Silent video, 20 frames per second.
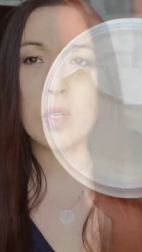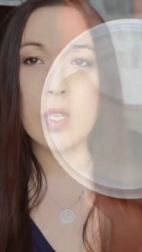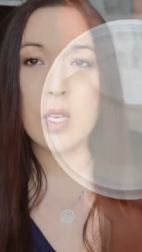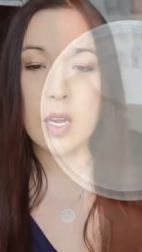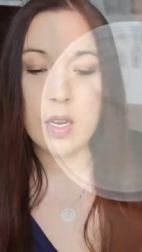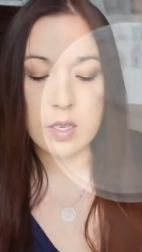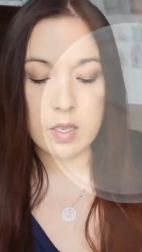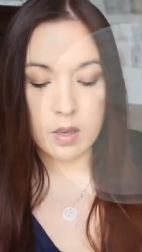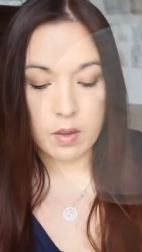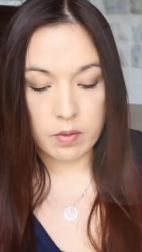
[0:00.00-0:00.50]

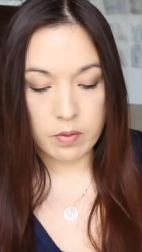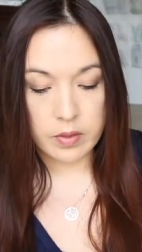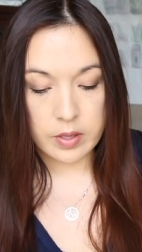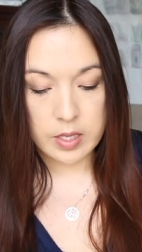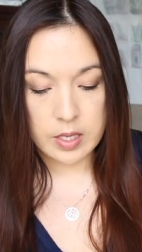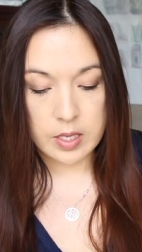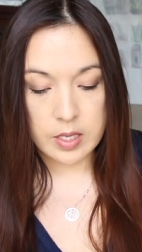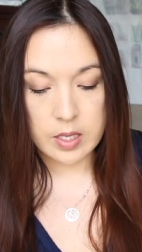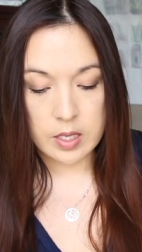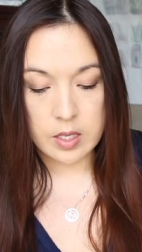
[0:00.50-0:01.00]
size of
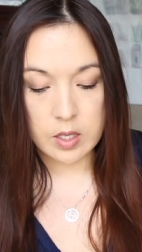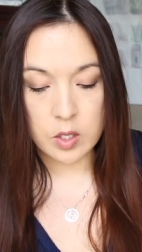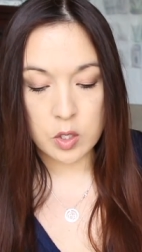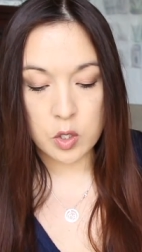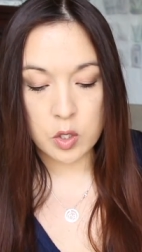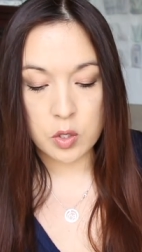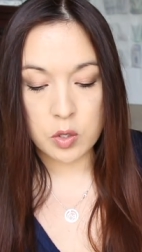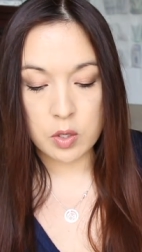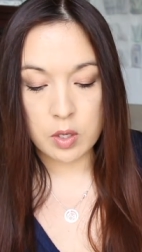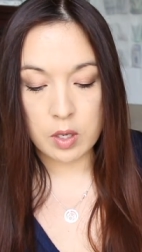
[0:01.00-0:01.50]
this
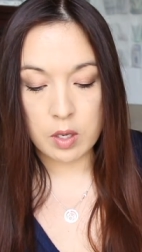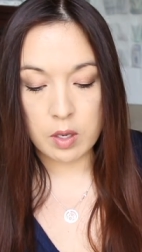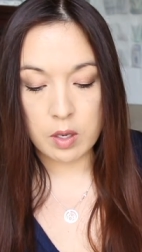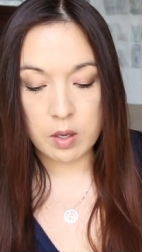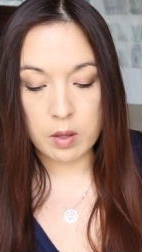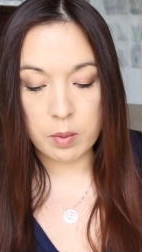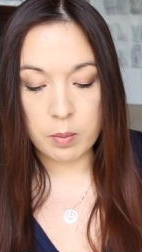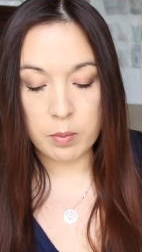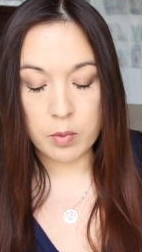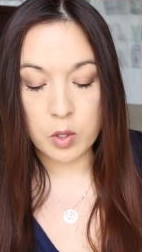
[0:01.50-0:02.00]
is
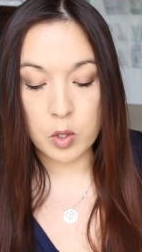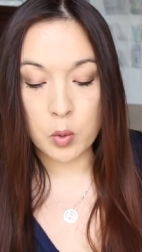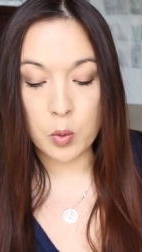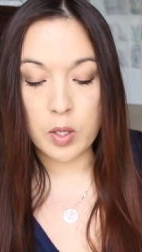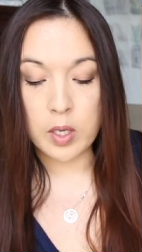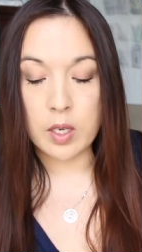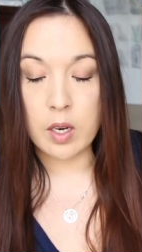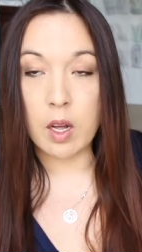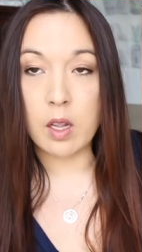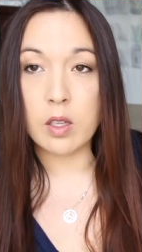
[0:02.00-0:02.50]
um,
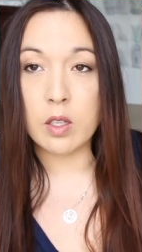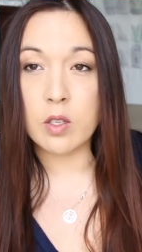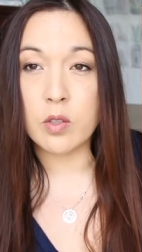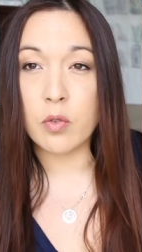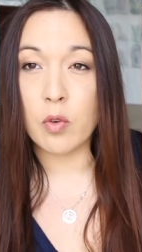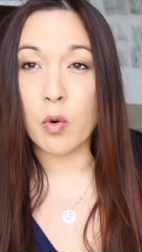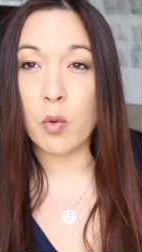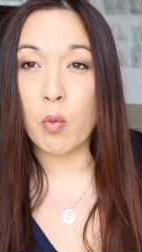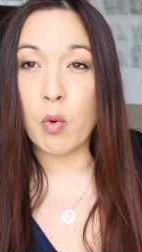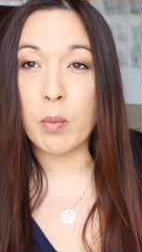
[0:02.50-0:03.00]
$20
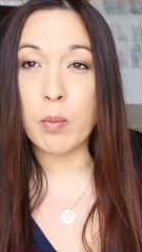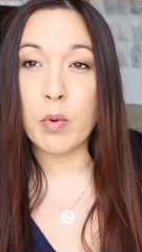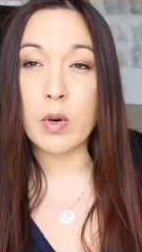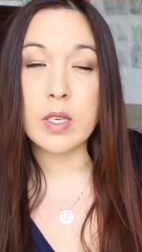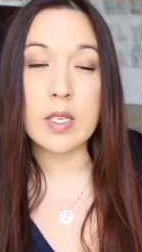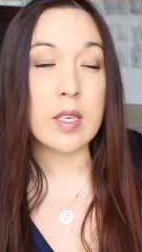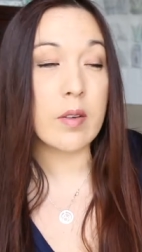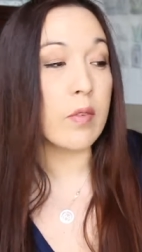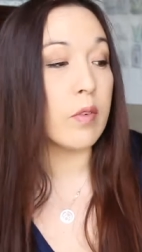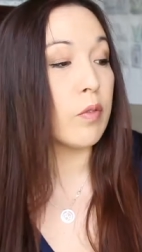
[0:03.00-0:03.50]
for a
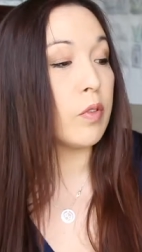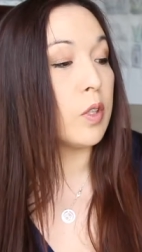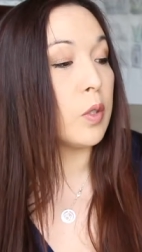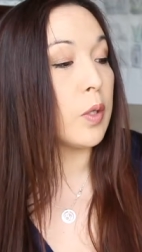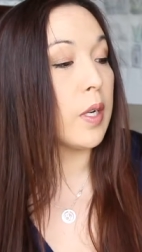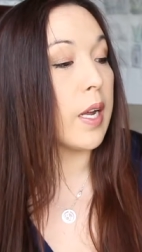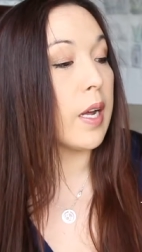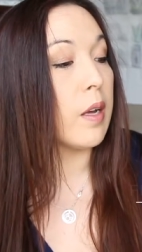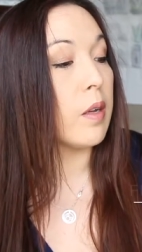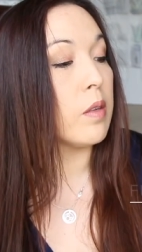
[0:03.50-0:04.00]
1.7
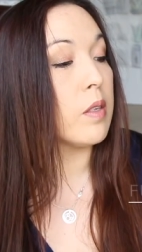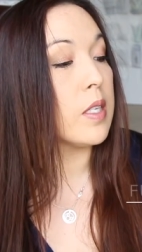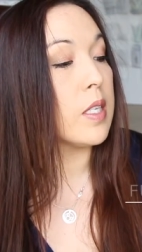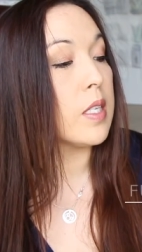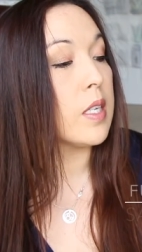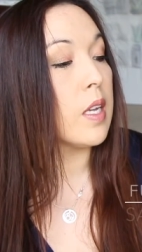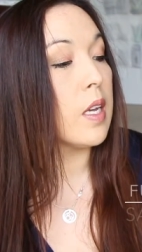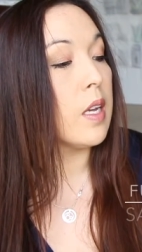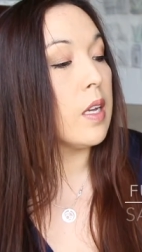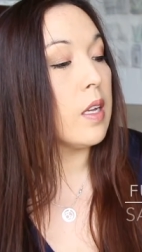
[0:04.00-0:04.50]
fluid
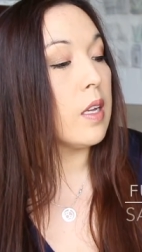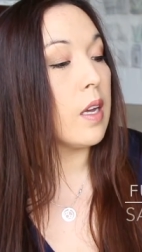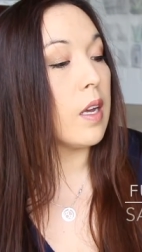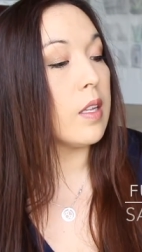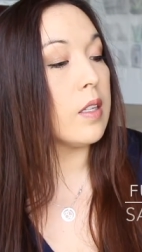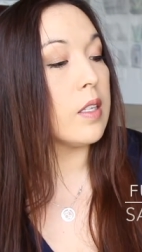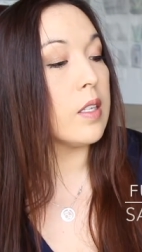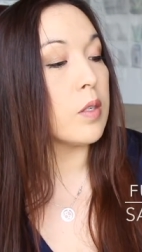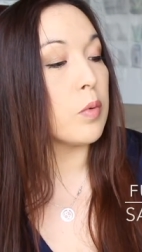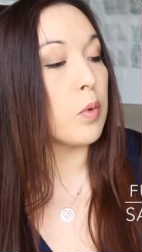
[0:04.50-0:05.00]
ounce,
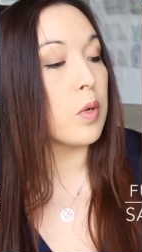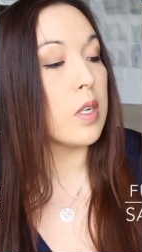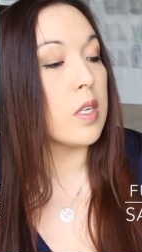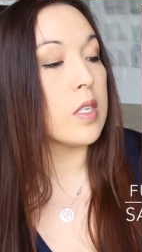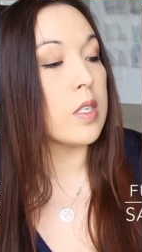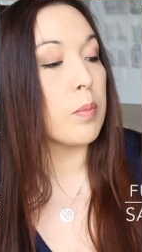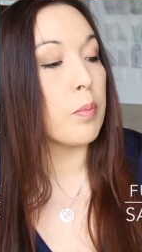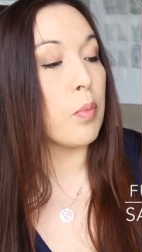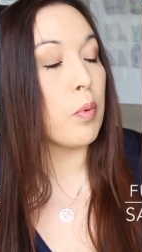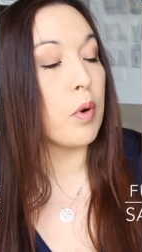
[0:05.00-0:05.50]
and this one
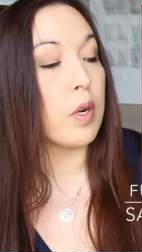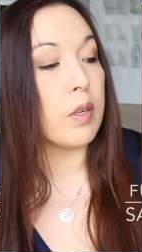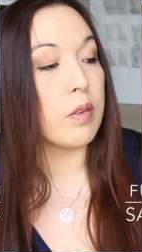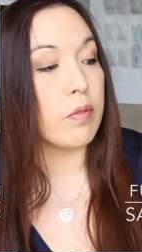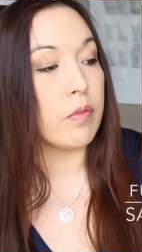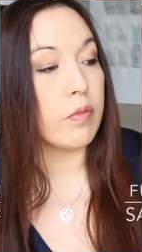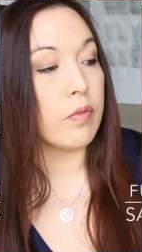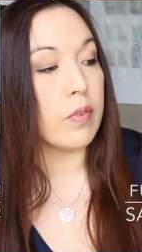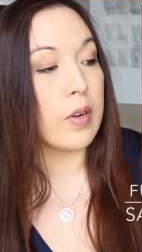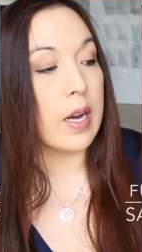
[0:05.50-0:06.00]
is a
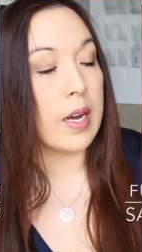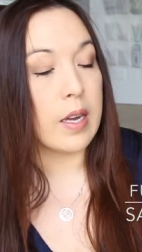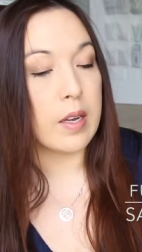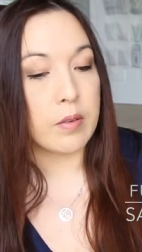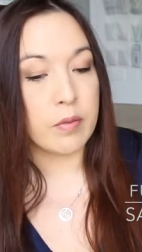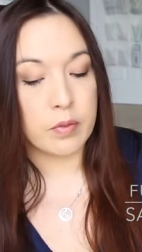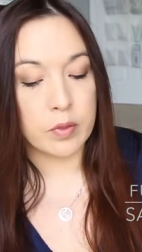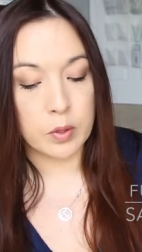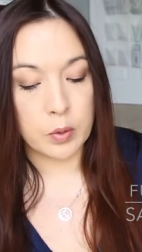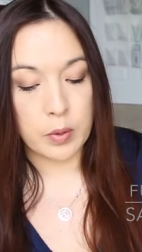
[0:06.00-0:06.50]

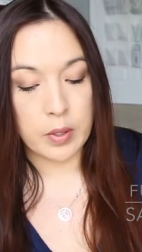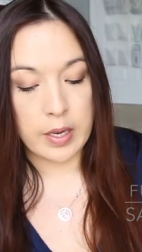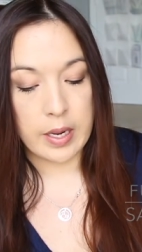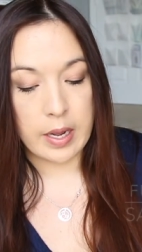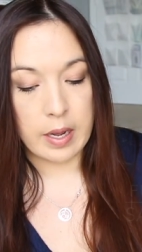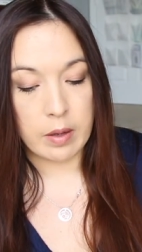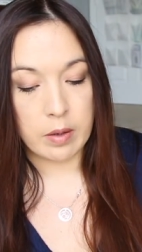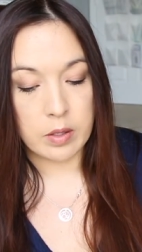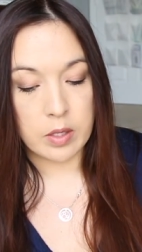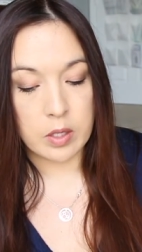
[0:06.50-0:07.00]
0.5 fluid
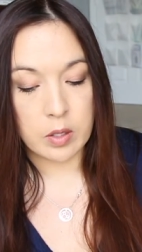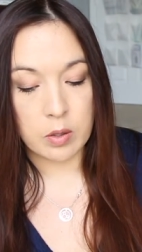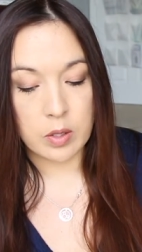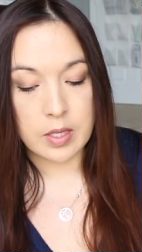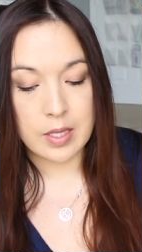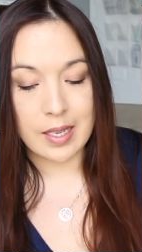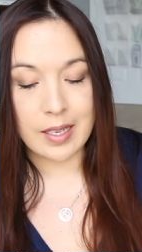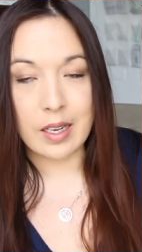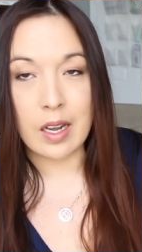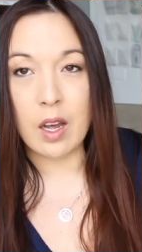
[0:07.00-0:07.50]
mm. ounce, so
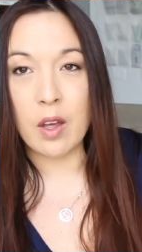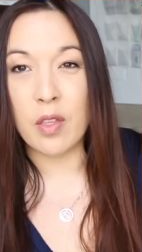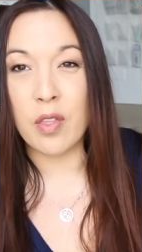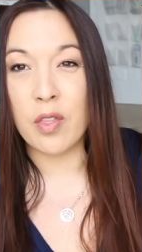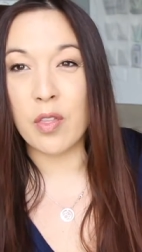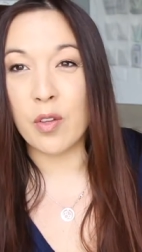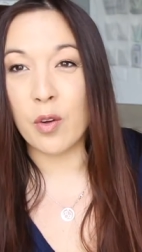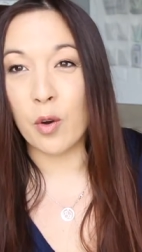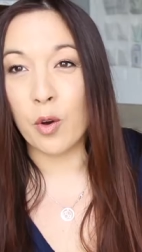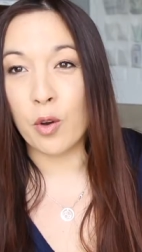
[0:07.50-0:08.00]
it's like a
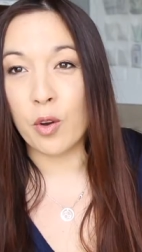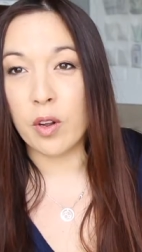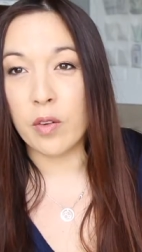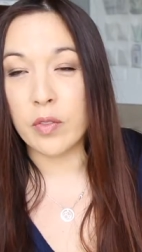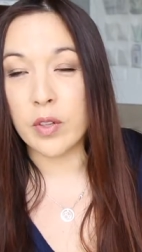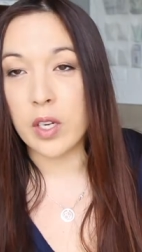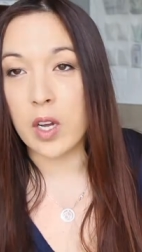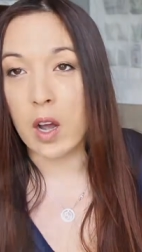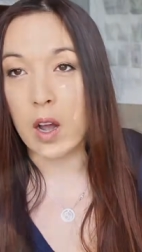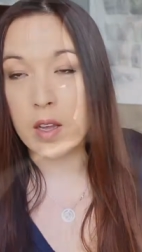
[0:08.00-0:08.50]
third of
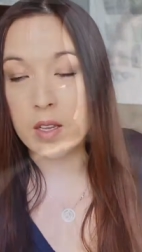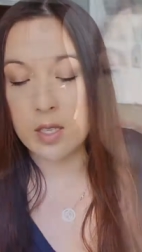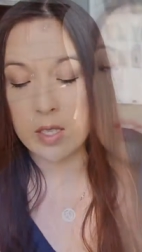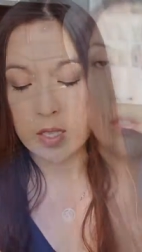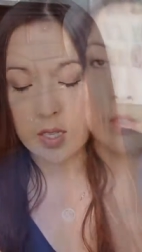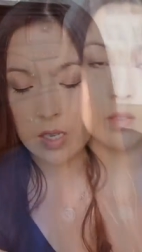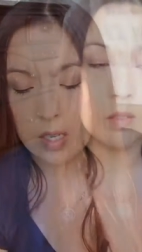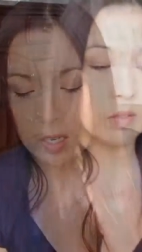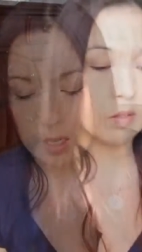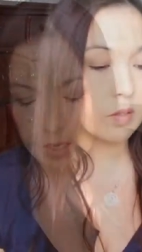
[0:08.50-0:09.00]
the
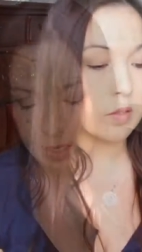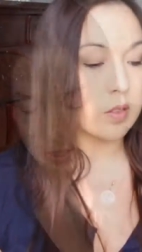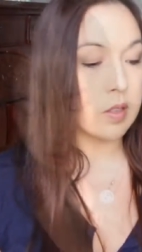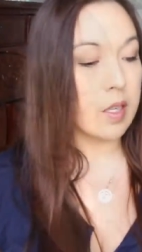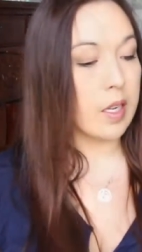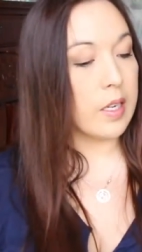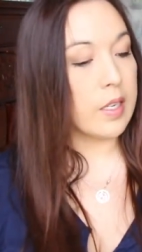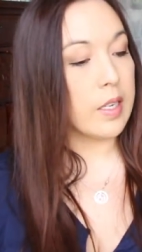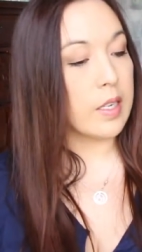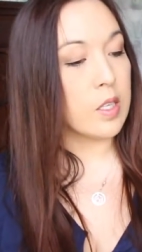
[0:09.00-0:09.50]
cost.
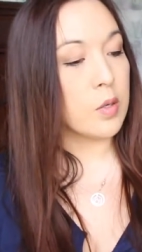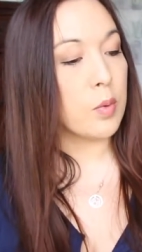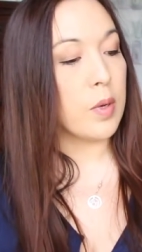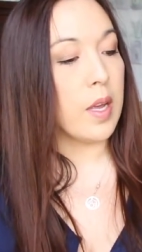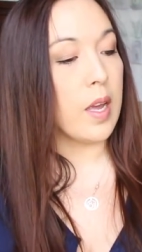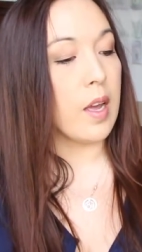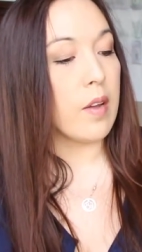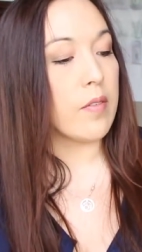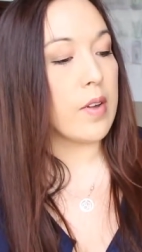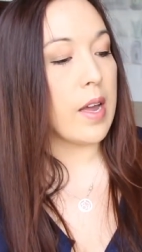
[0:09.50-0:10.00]
Okay, next we
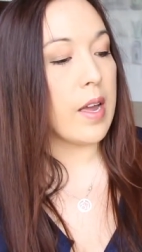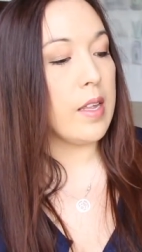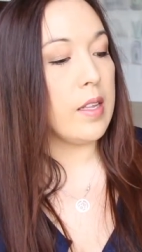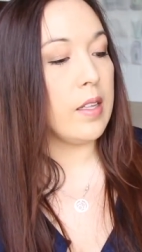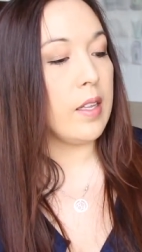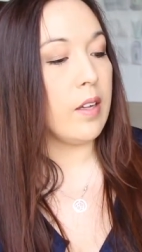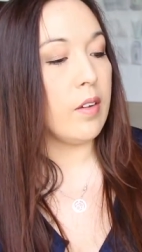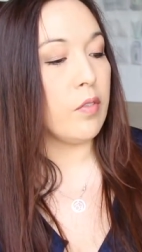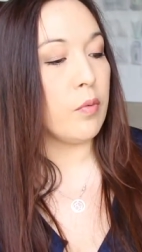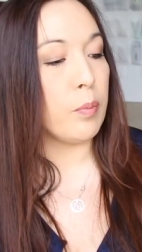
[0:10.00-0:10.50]
have I
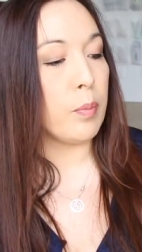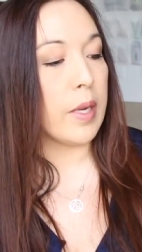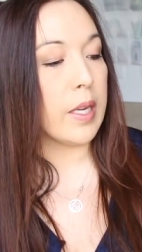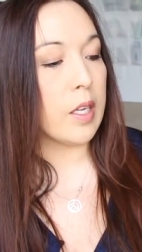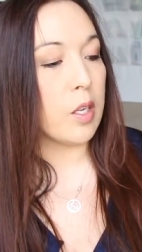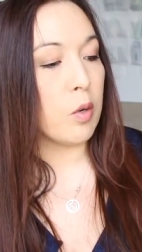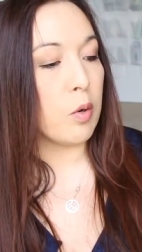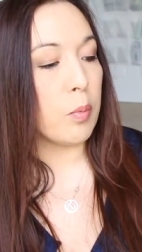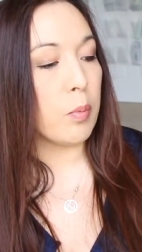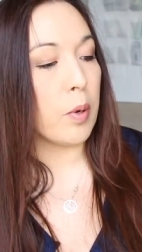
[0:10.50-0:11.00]
Love
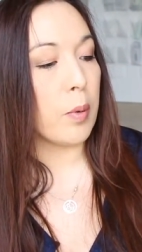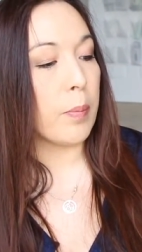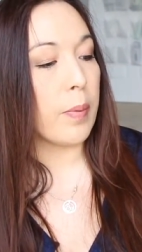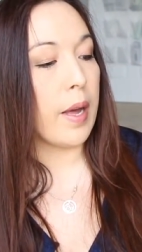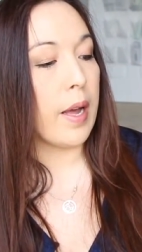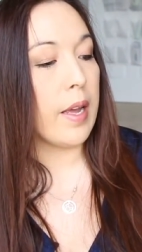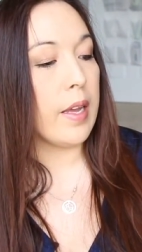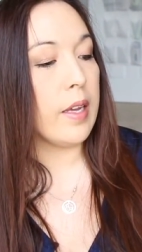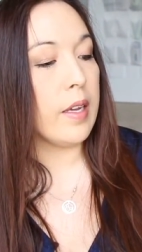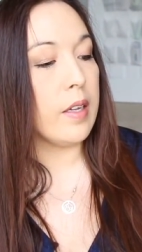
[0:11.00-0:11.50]
Mango and
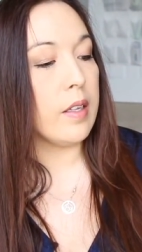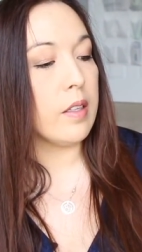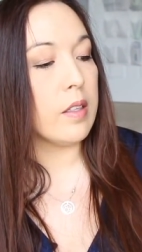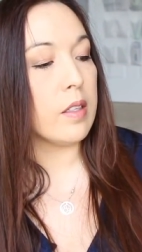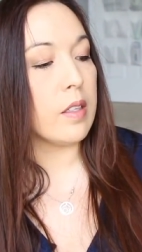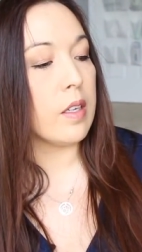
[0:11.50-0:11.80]
Papaya.